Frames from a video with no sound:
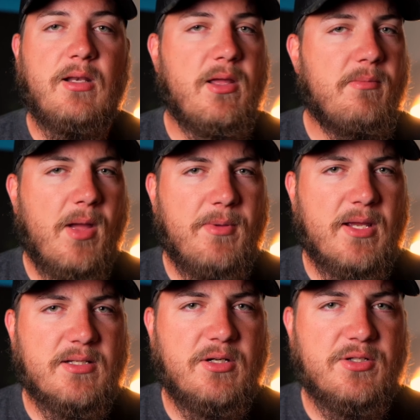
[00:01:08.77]
Now, you might be
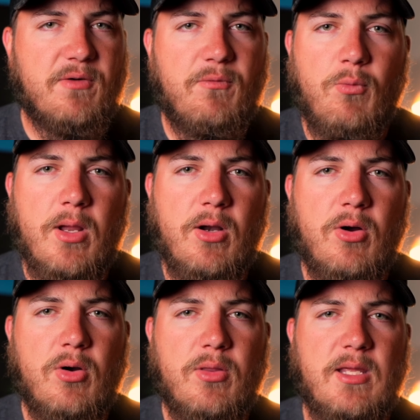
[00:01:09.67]
asking yourself, what
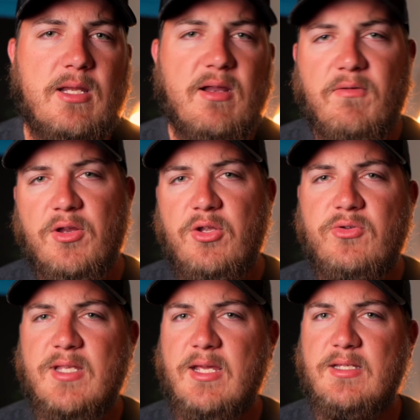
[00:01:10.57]
are the different
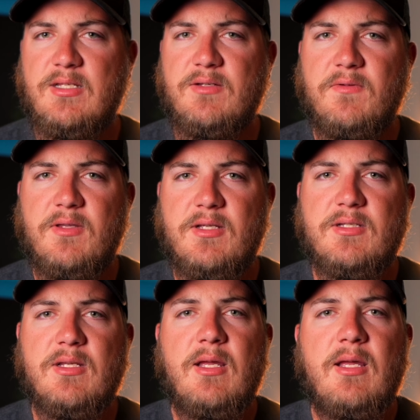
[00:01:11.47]
use cases for
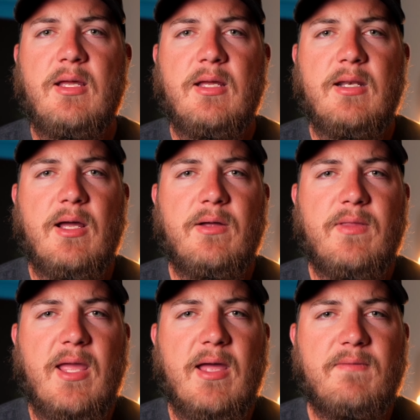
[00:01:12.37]
this? Now,
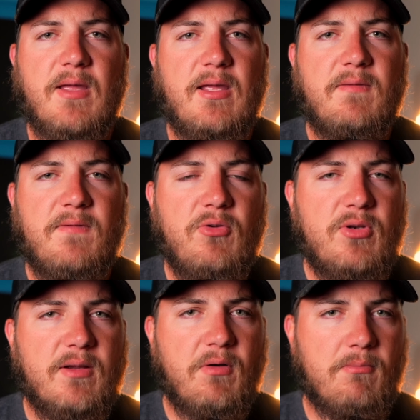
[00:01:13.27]
they have a few
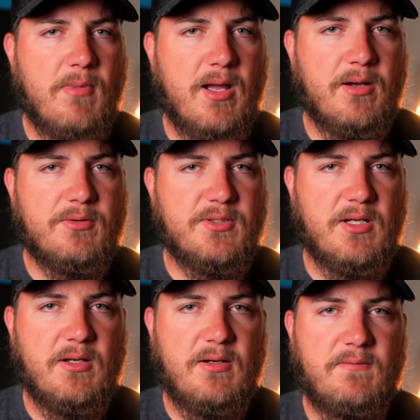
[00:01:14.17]
different models
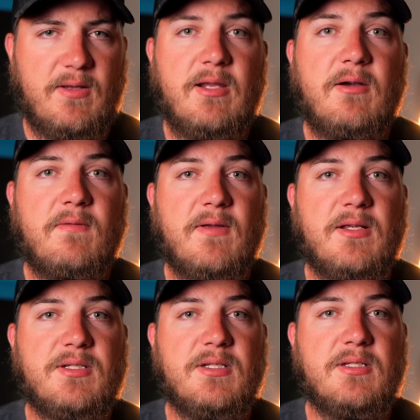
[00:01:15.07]
of
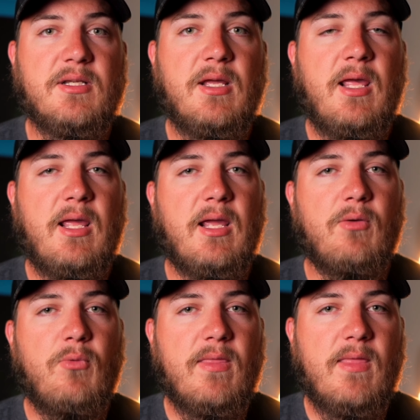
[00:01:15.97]
interfaces,
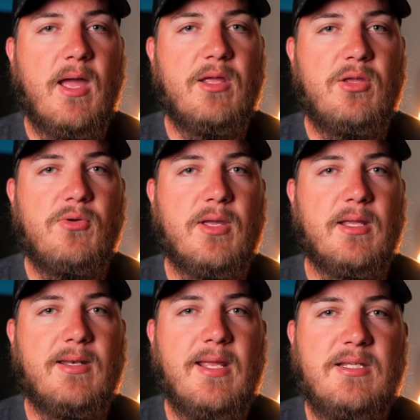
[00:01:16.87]
and with that you
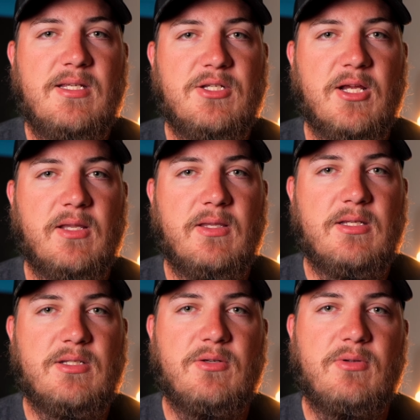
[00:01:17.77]
can daisy chain
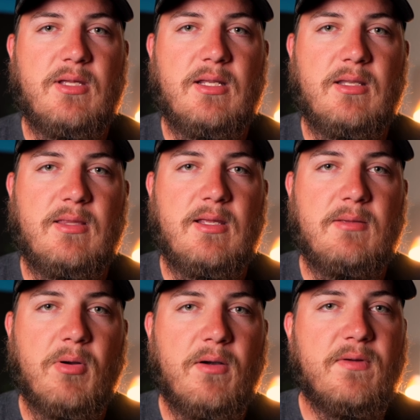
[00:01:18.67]
these to get the
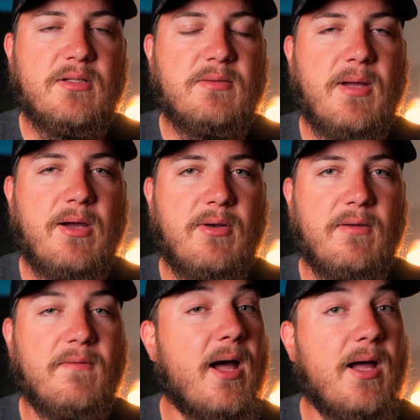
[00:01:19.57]
perfect amount
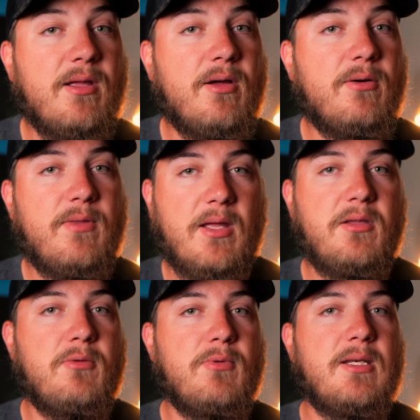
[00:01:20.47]
of I/O that
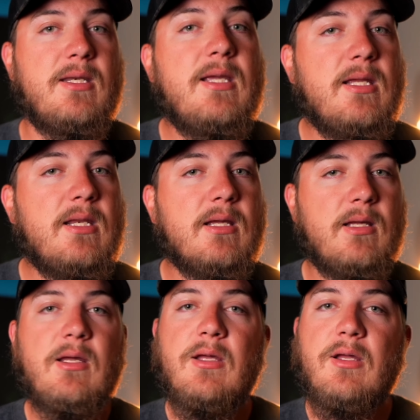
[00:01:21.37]
you would need,
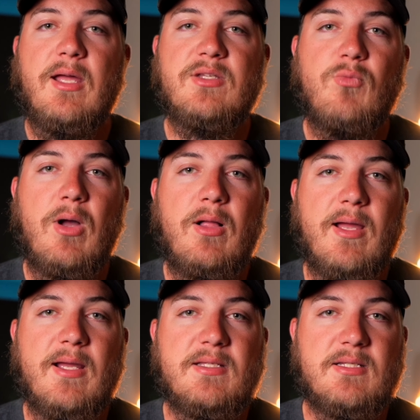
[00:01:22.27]
as well
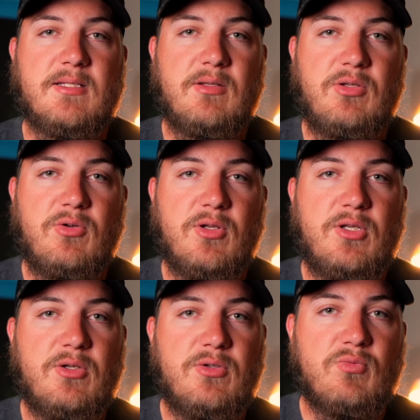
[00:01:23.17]
as you could
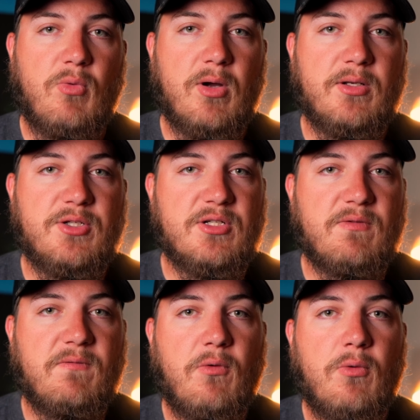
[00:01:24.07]
use one just
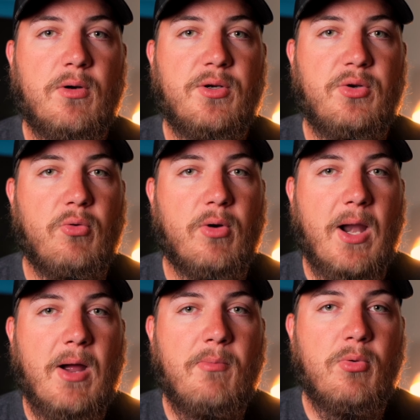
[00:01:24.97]
for your
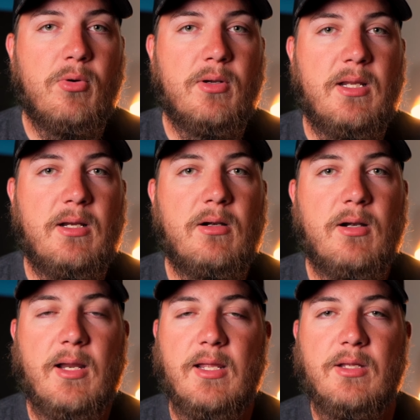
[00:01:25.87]
outboard
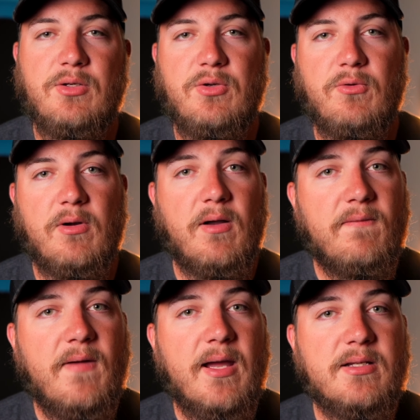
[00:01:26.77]
gear and your
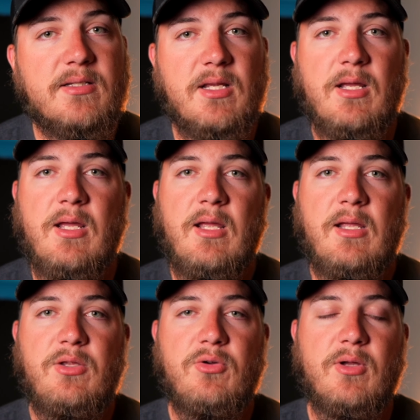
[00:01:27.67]
effects.
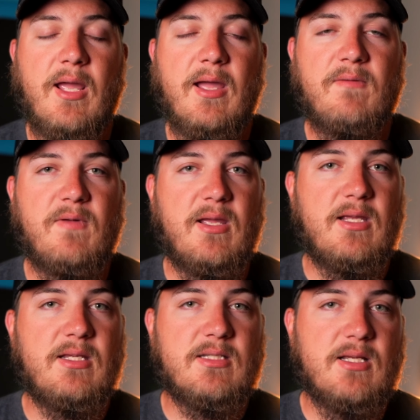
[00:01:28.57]
You could have
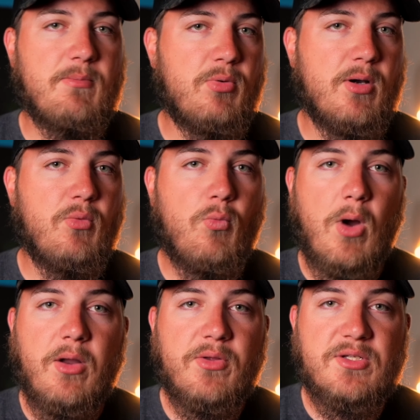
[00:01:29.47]
a separate
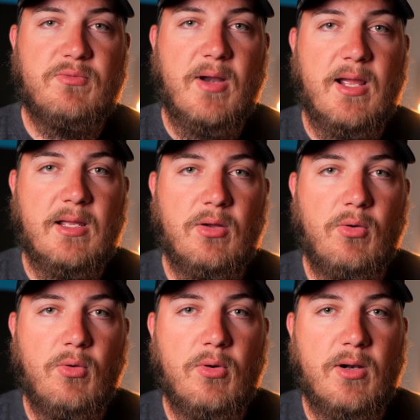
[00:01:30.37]
wireless rack,
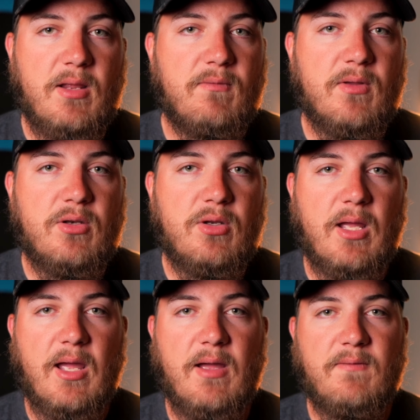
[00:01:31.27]
or even
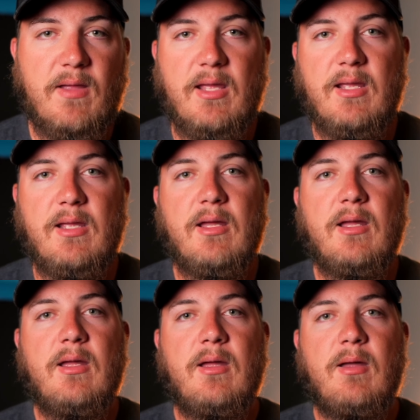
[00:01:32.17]
have a
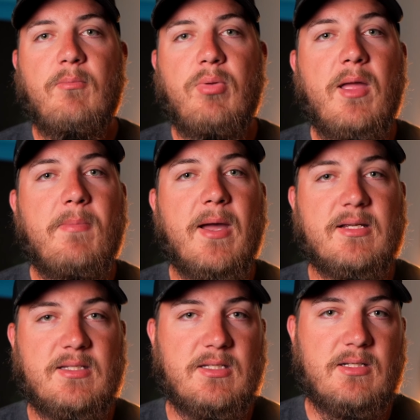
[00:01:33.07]

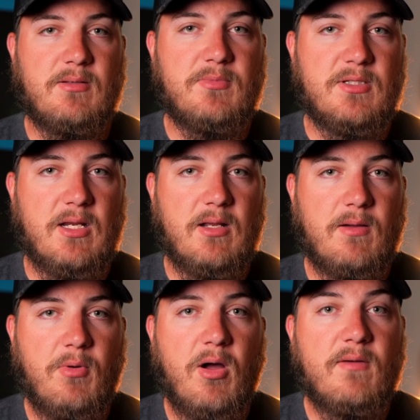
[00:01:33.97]
playback system set
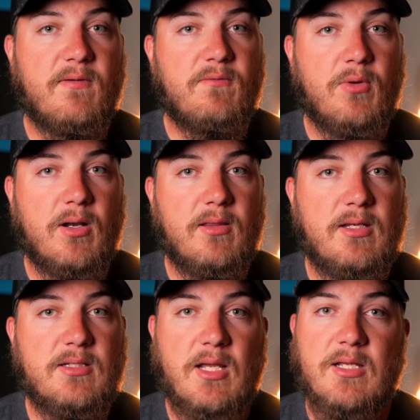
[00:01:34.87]
up off of one of
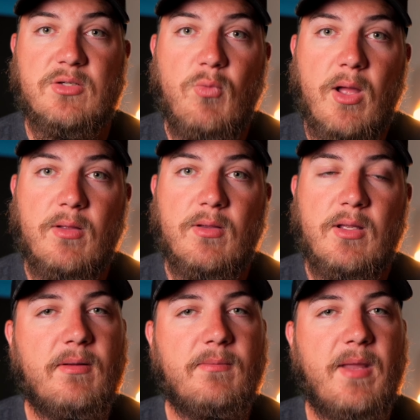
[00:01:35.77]
these as well.
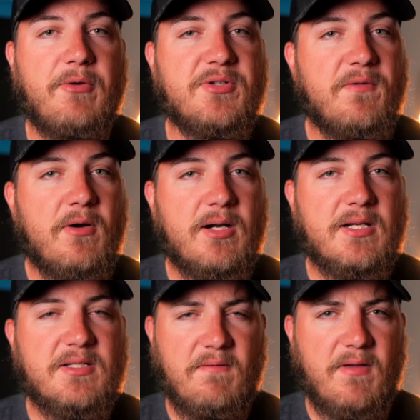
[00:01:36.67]
Now, as far
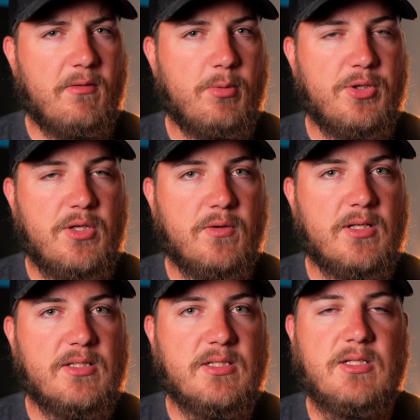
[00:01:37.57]
as available
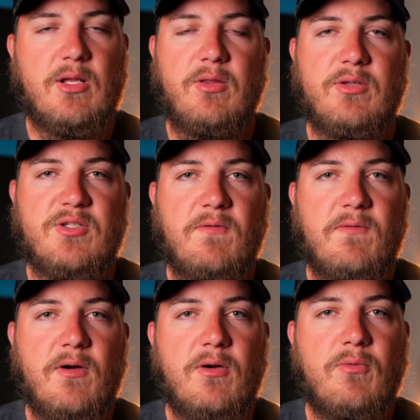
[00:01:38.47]
units, so
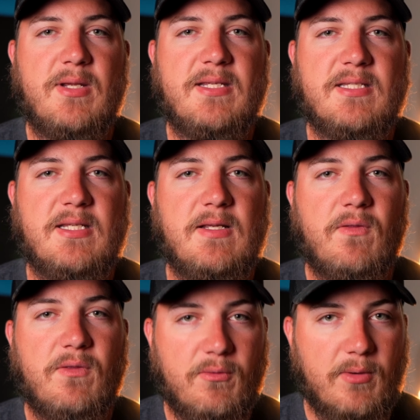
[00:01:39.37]
far we see
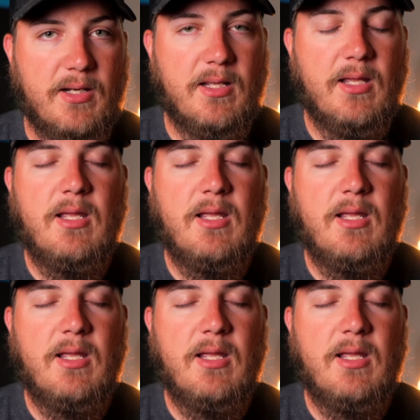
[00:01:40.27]
three.